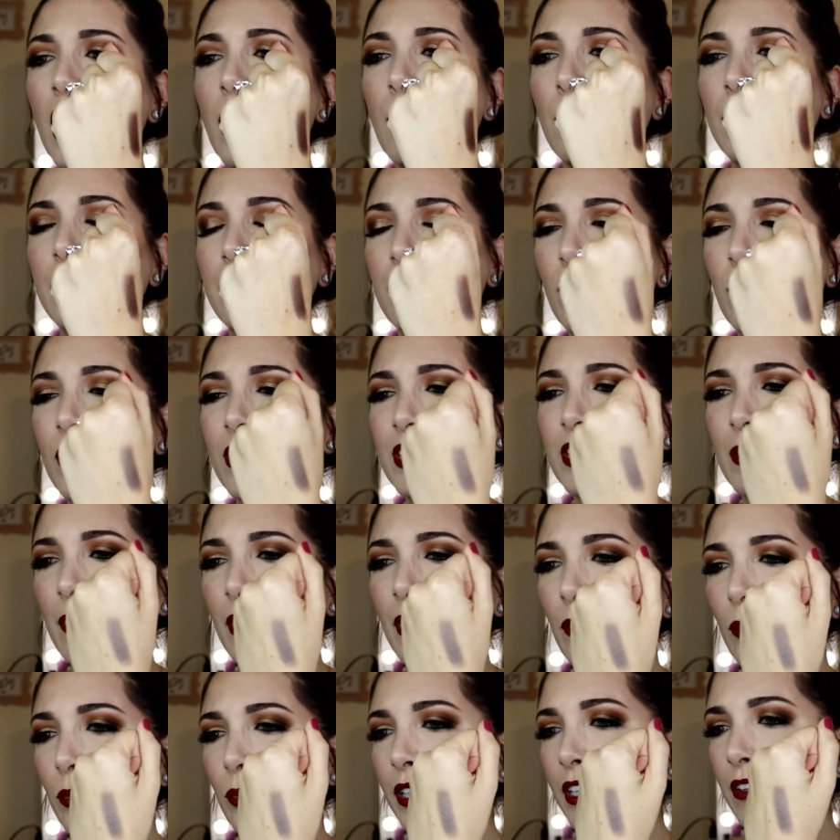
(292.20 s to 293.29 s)
but if you want to do
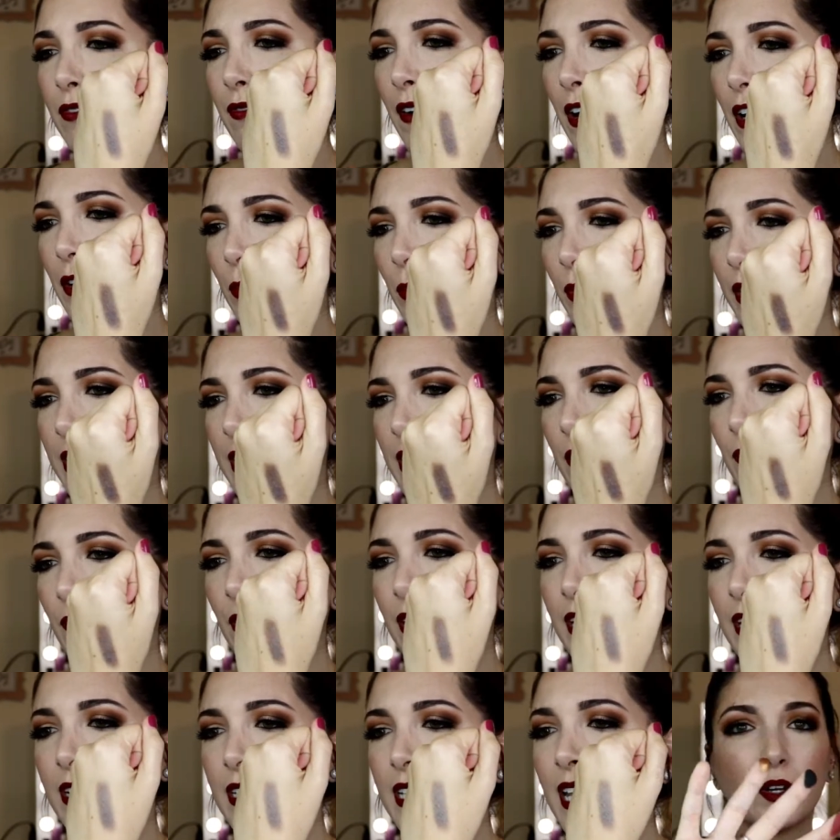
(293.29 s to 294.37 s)
something really fun, really
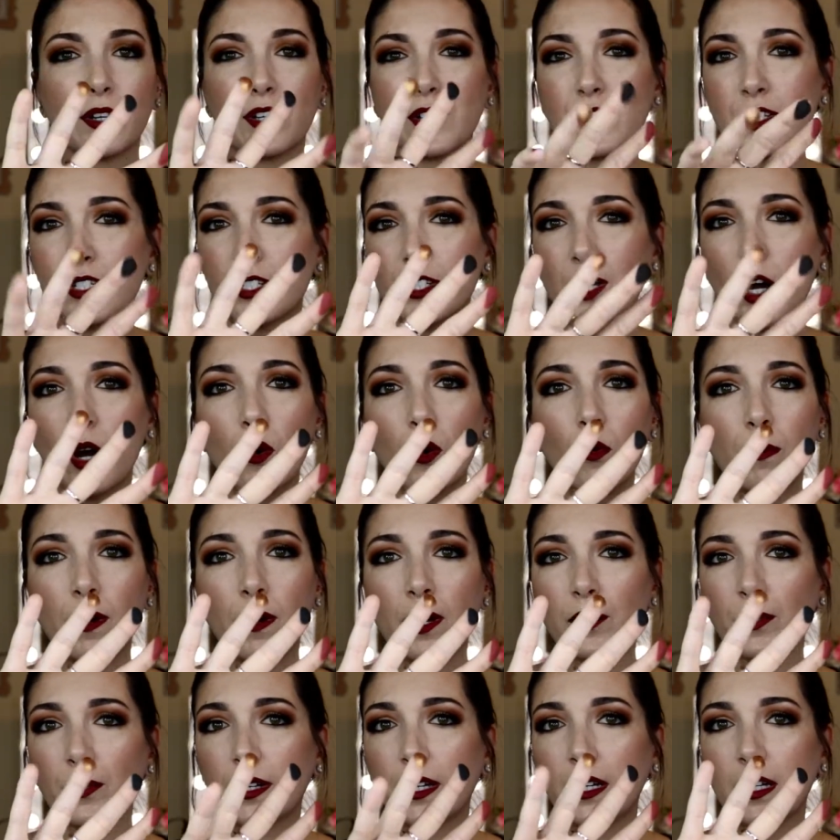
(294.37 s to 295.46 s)
different, they're so
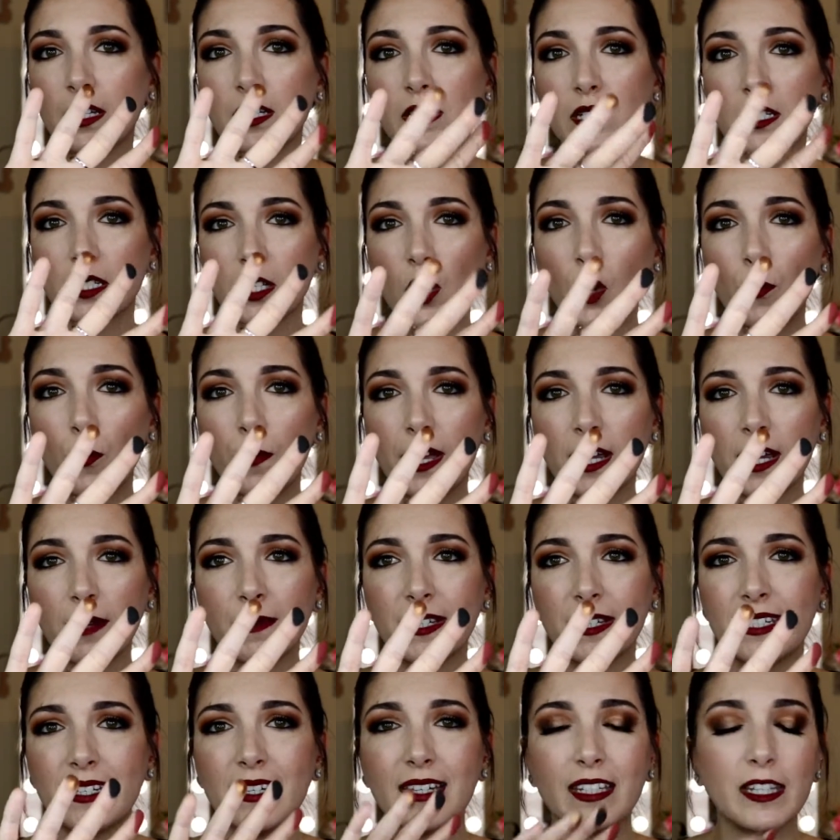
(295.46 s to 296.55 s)
buttery and so
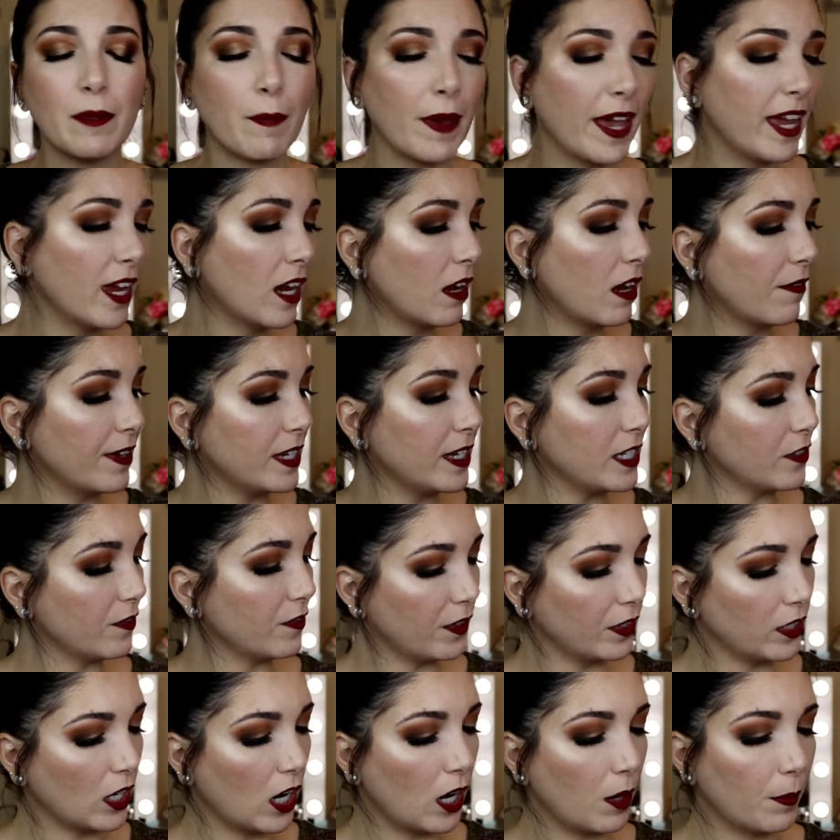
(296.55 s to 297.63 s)
pigmented. The payoff is
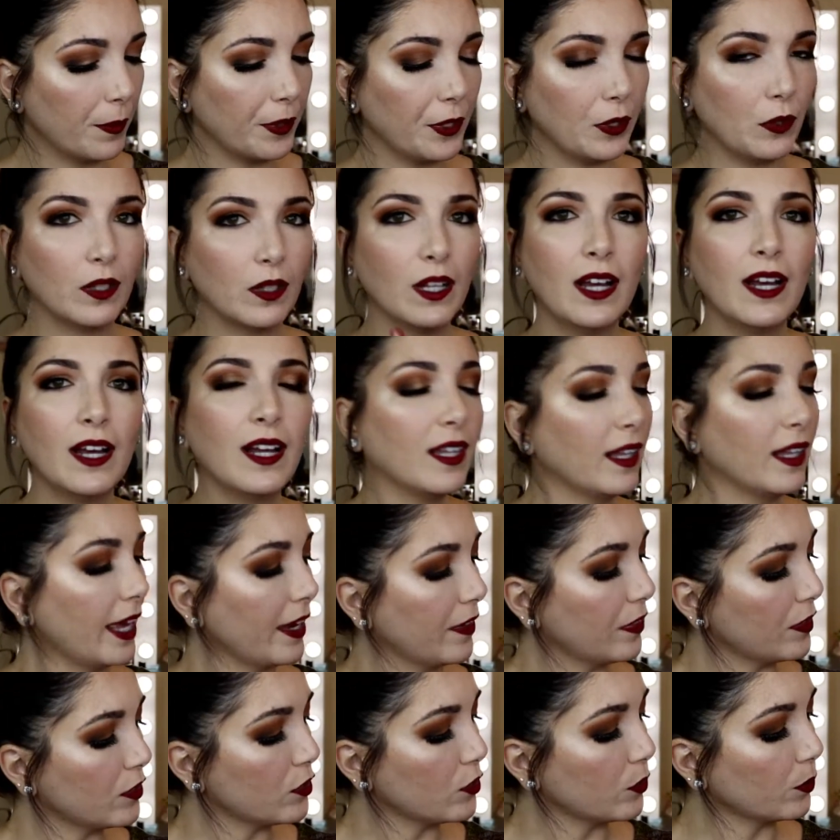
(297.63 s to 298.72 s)
phenomenal. Like
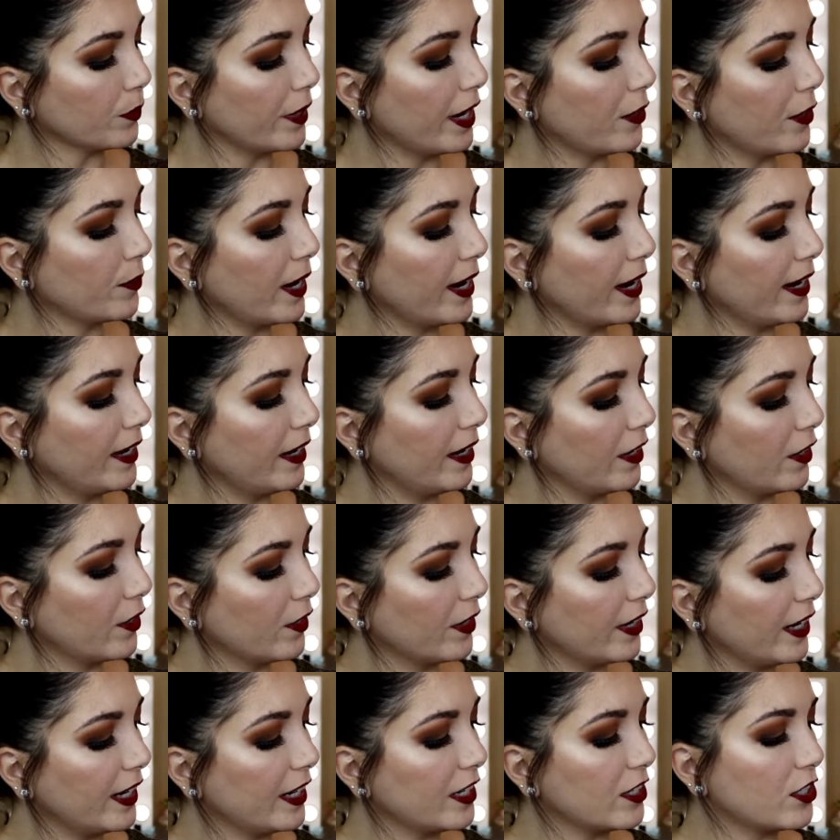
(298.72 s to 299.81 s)
this red right here,
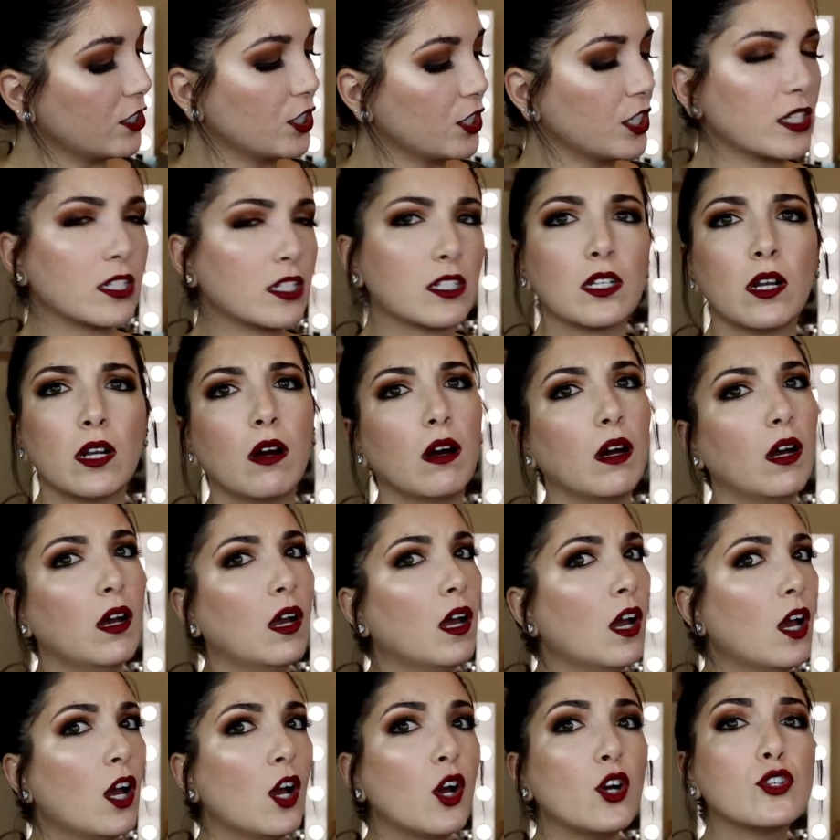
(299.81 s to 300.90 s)
it is just
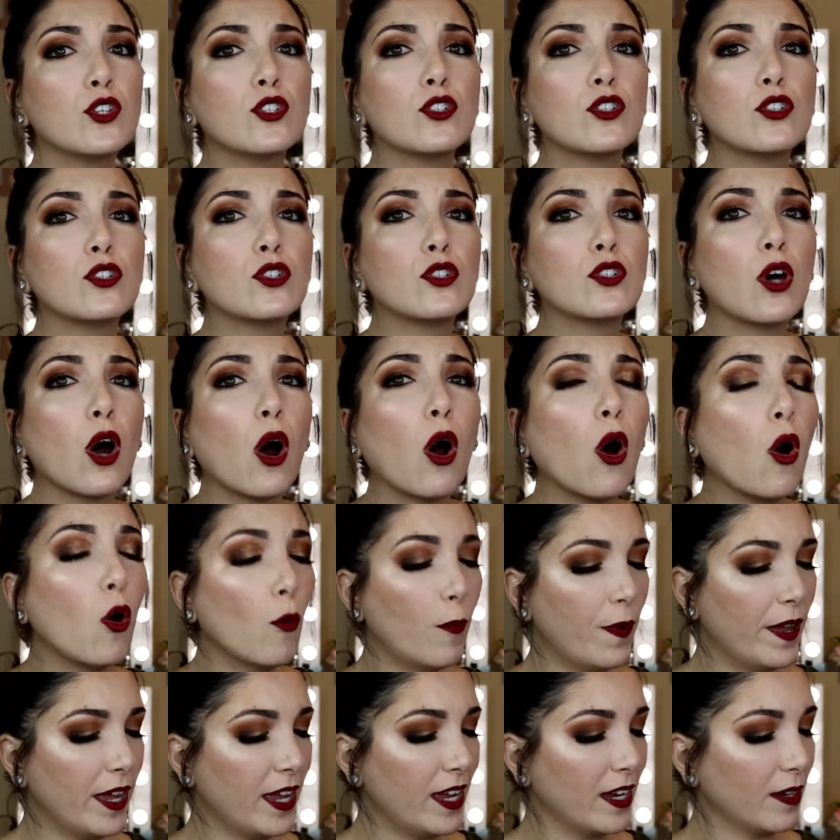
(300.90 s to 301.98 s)
so
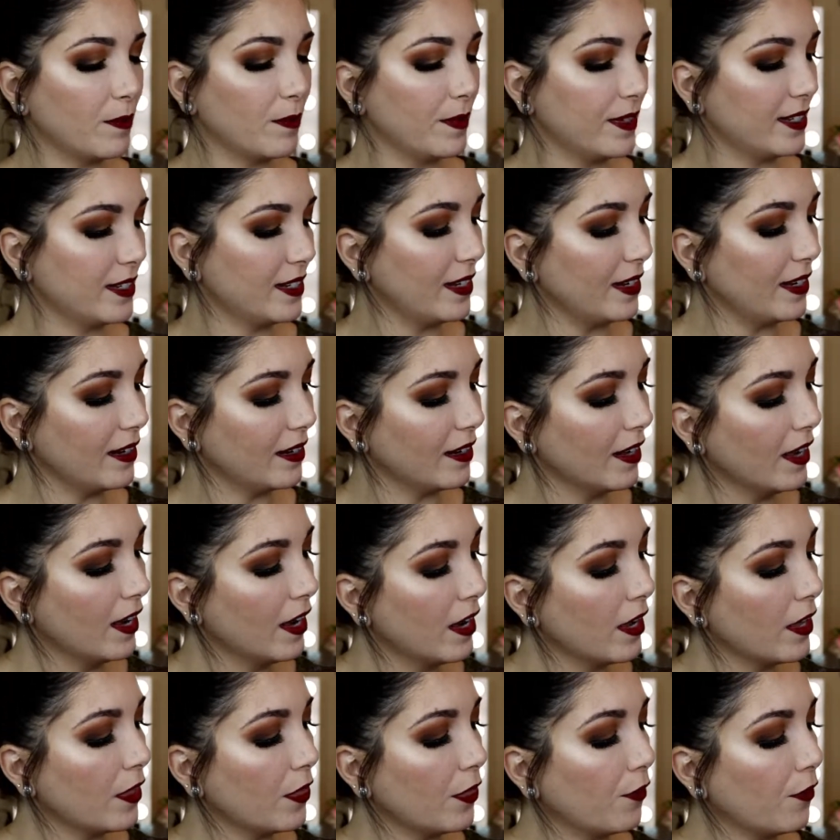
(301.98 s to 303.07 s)
pigmented.
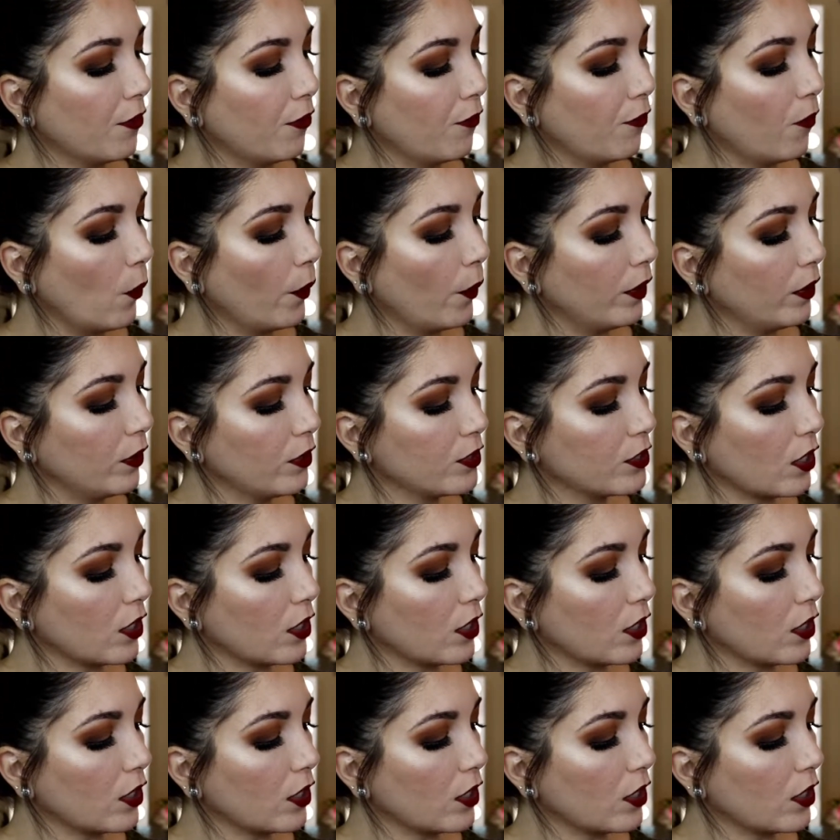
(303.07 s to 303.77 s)
The foils